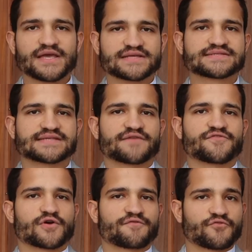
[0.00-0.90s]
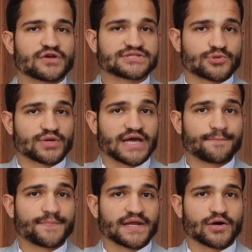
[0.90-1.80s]
means that if you're a Freezone
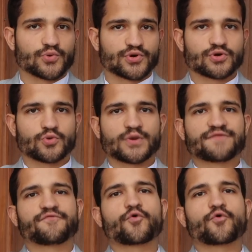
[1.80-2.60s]
company owner with